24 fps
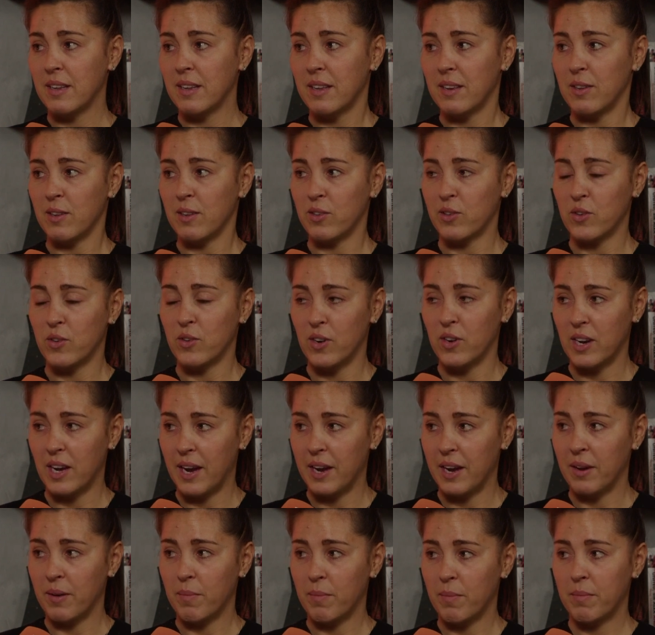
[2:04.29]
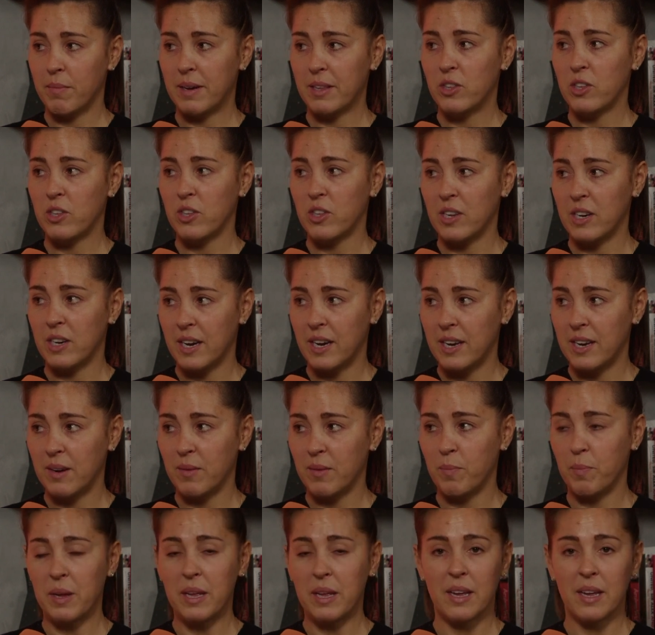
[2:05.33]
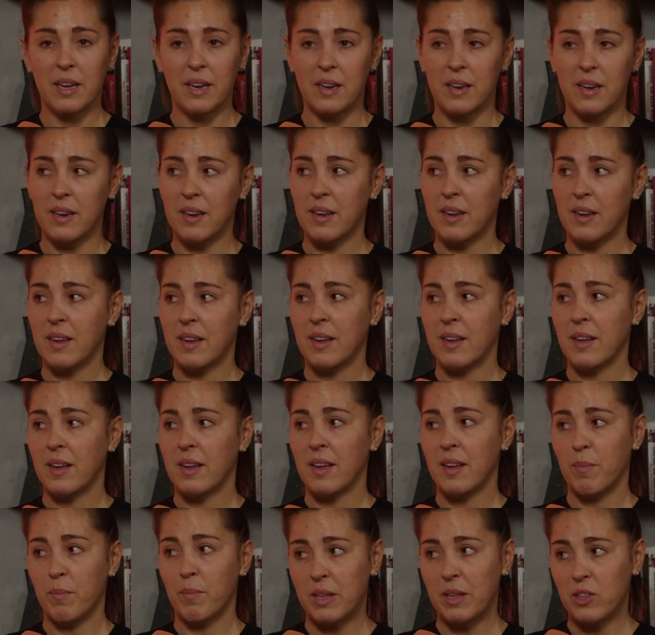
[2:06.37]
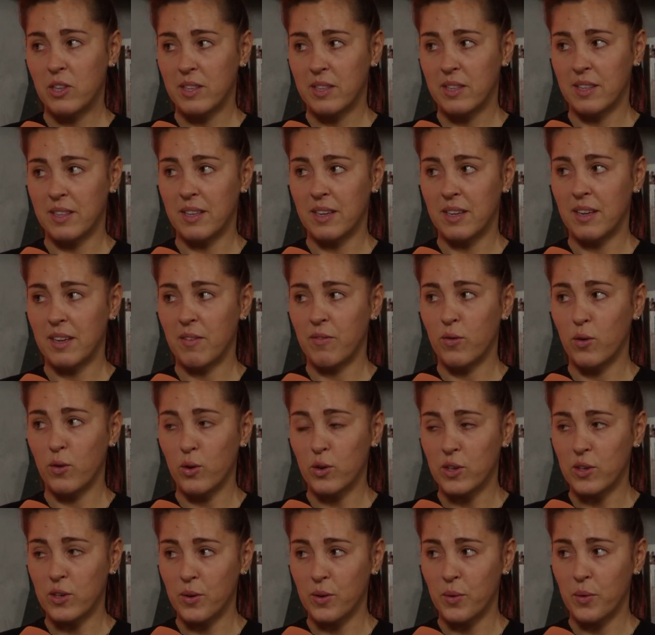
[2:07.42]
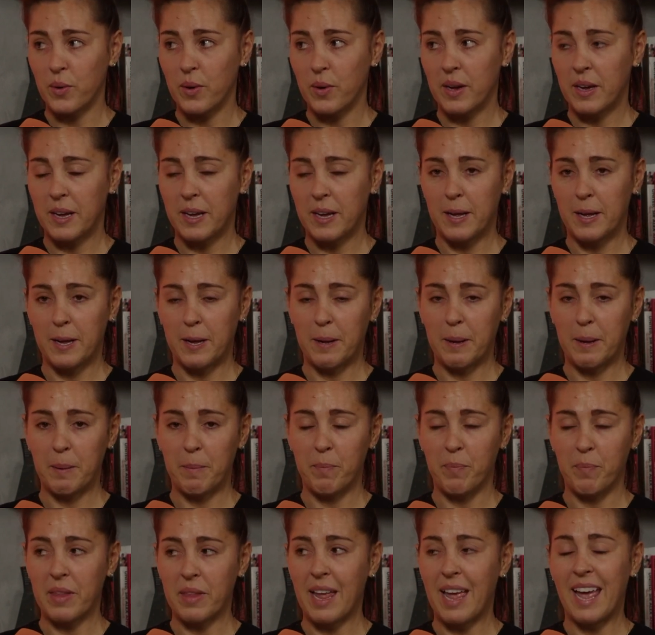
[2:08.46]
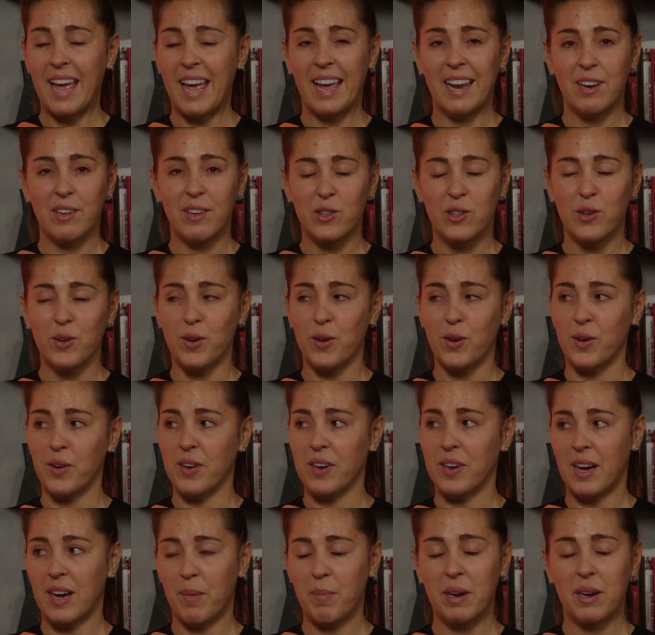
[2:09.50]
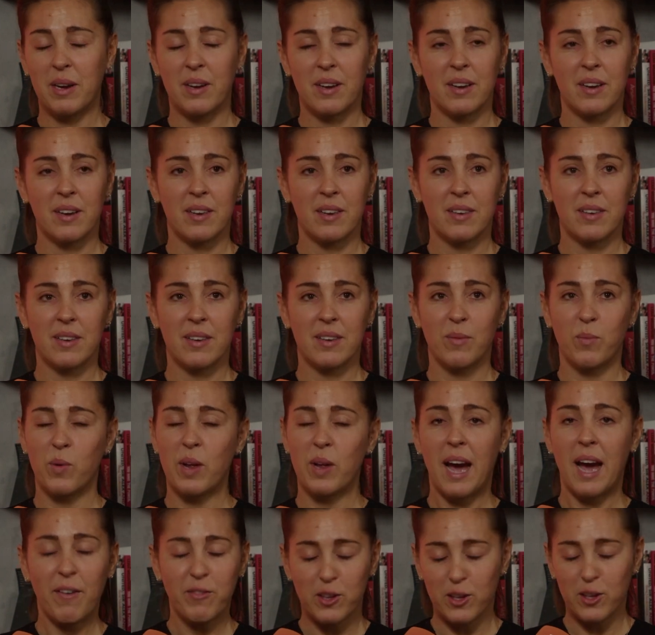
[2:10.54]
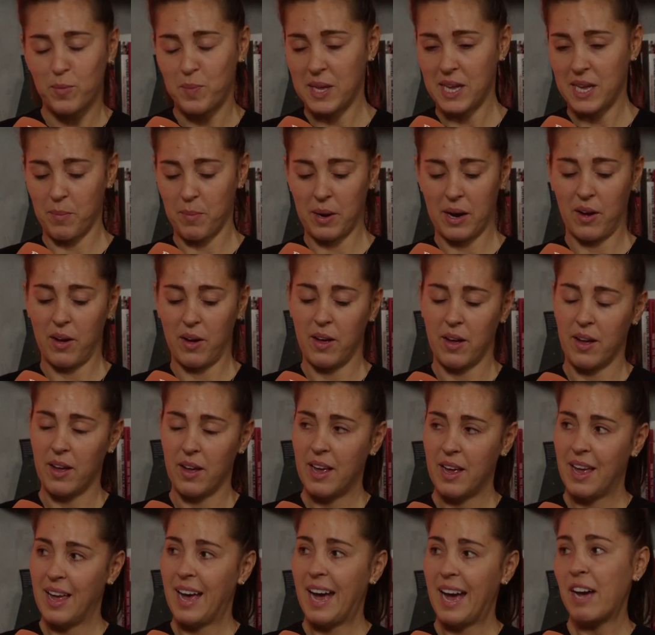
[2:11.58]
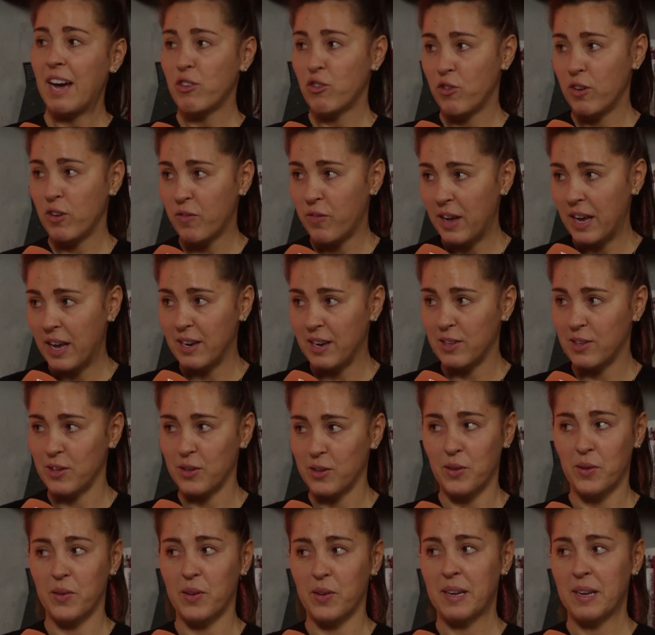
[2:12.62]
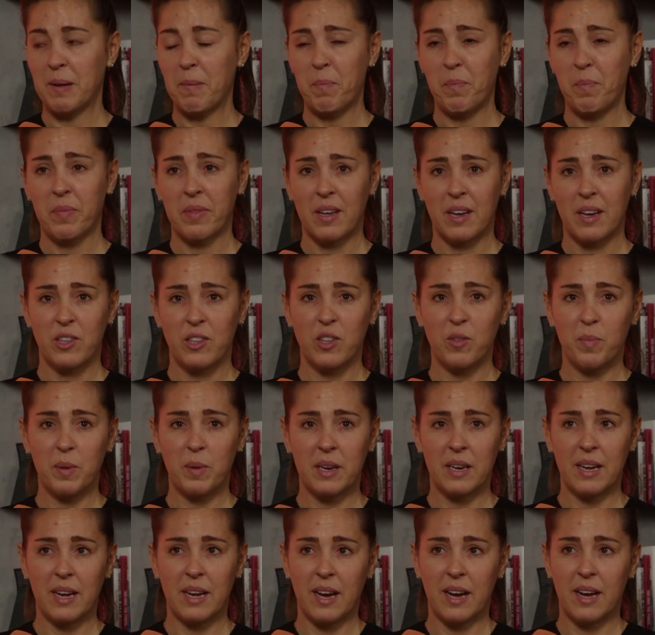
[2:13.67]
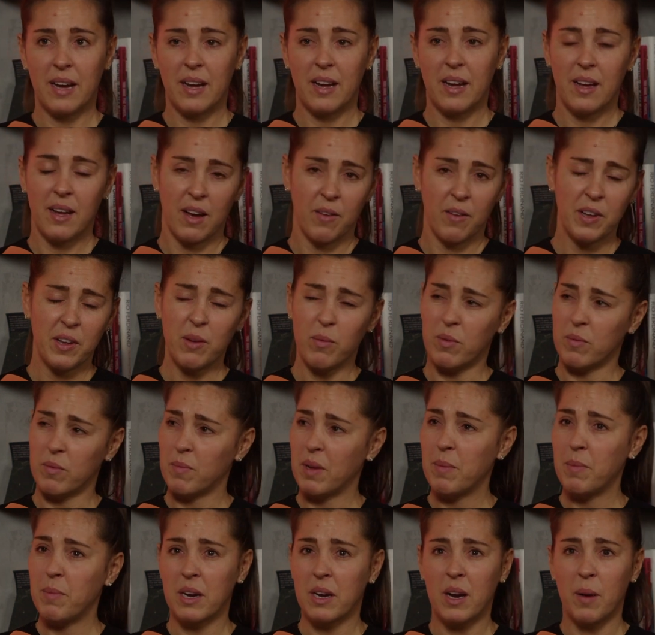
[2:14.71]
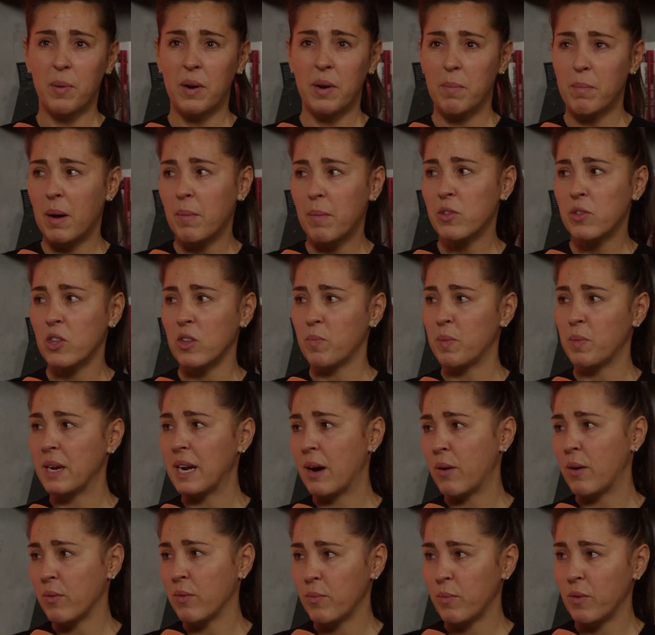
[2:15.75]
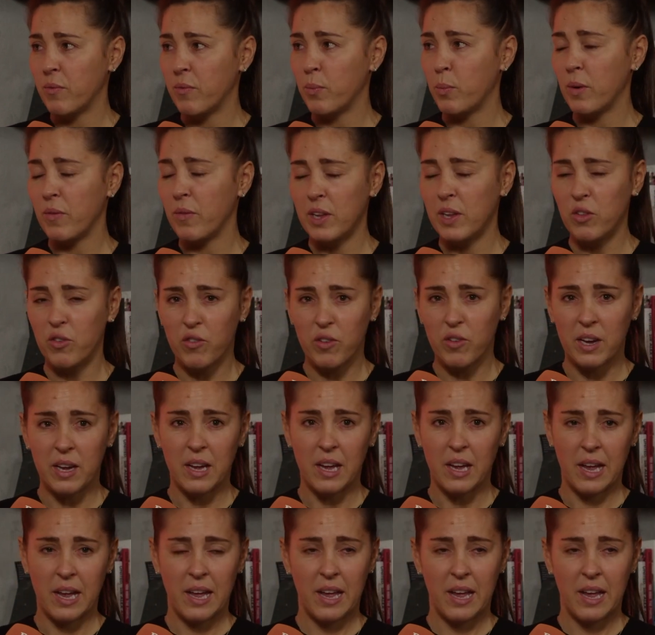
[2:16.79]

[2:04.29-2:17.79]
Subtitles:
the scoreline. Manchester United beating Manchester City 4-2. Ella Toone, I mean, we have to speak about her. Hat-trick for Ella Toone. Yeah. She's been, I think it was maybe a couple of months she's been out with injury.